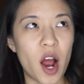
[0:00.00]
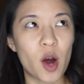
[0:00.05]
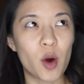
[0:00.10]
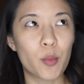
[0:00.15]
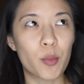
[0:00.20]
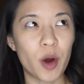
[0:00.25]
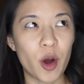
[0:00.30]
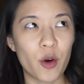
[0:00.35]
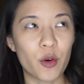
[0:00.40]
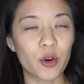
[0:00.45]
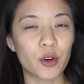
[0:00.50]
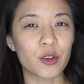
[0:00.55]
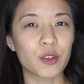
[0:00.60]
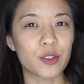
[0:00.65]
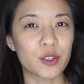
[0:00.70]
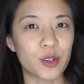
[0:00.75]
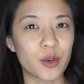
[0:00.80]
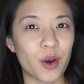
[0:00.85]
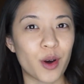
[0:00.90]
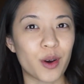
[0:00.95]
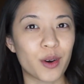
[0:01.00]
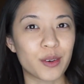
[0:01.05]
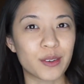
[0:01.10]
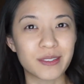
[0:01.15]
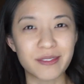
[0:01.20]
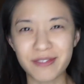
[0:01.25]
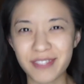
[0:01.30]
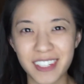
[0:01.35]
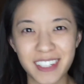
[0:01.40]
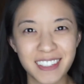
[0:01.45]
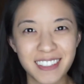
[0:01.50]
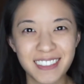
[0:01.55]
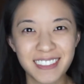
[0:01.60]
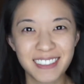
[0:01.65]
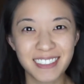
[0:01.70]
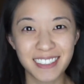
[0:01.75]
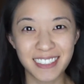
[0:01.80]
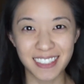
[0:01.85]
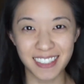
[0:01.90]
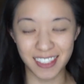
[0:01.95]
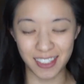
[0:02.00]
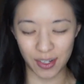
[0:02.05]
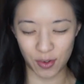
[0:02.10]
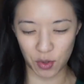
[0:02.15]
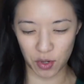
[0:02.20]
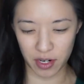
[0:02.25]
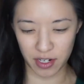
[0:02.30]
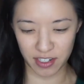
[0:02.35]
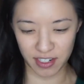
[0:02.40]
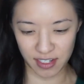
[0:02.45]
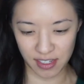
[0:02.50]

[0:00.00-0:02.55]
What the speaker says: powder duo. It's so hard to